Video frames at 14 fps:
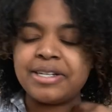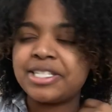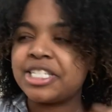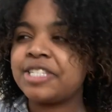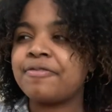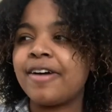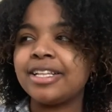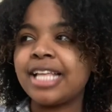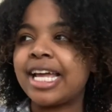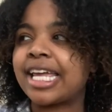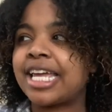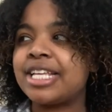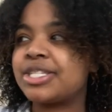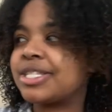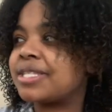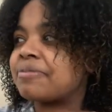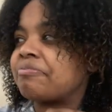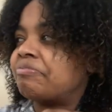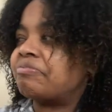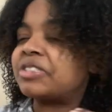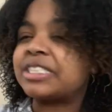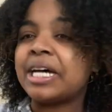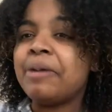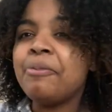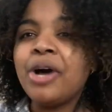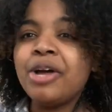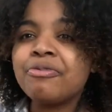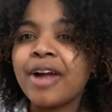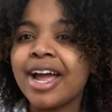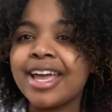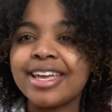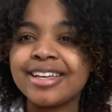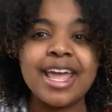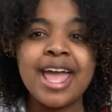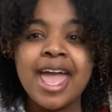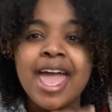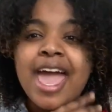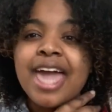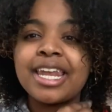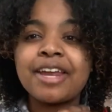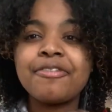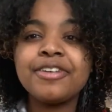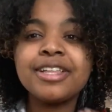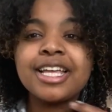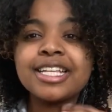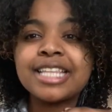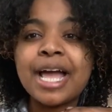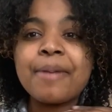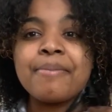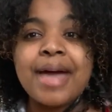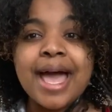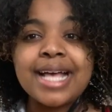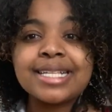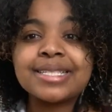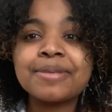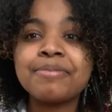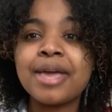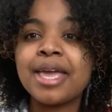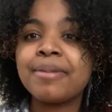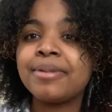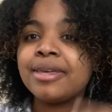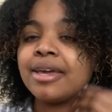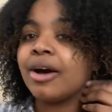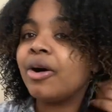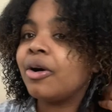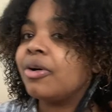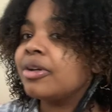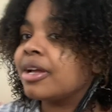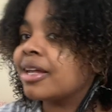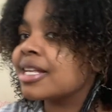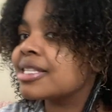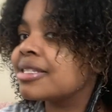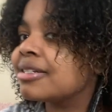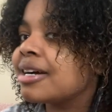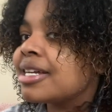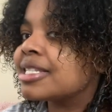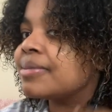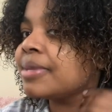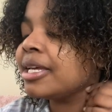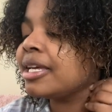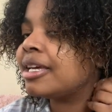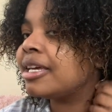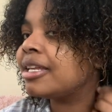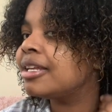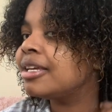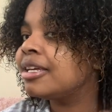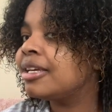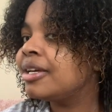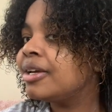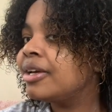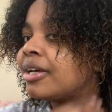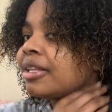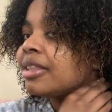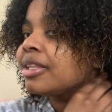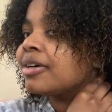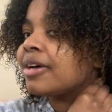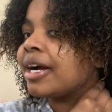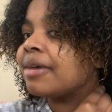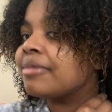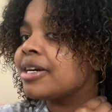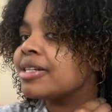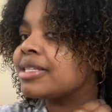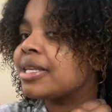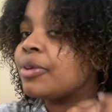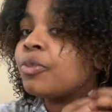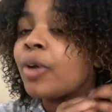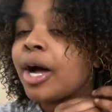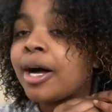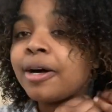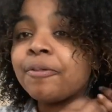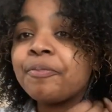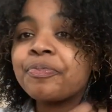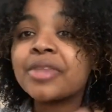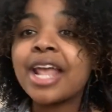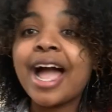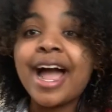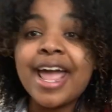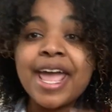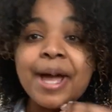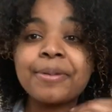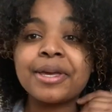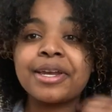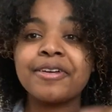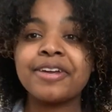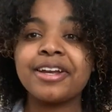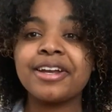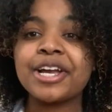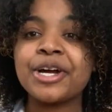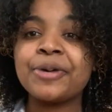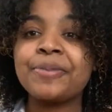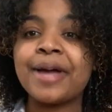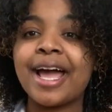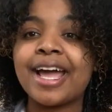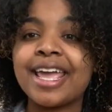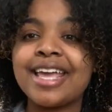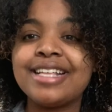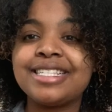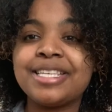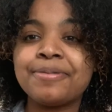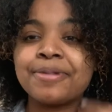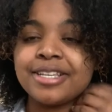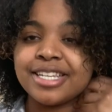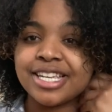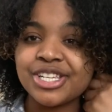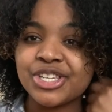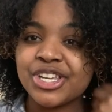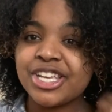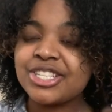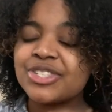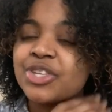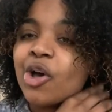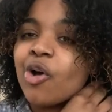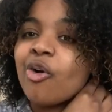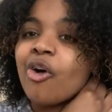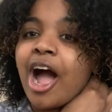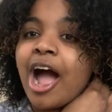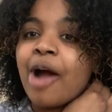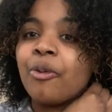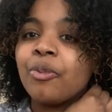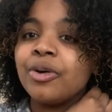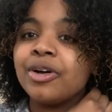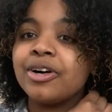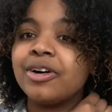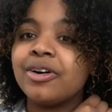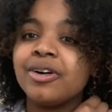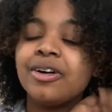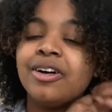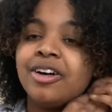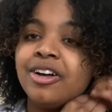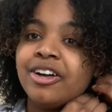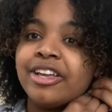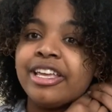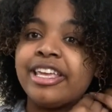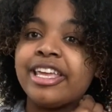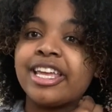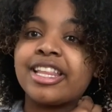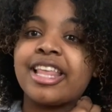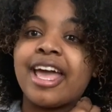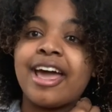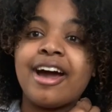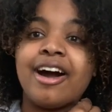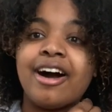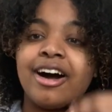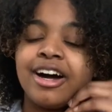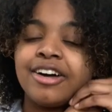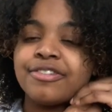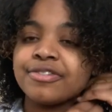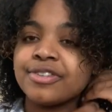It just felt like it just someone right. And I feel like that mask maybe, oh y'all, I still got some in. Lord have mercy. Well, I am getting ready to go back and deep condition, so I will get that off.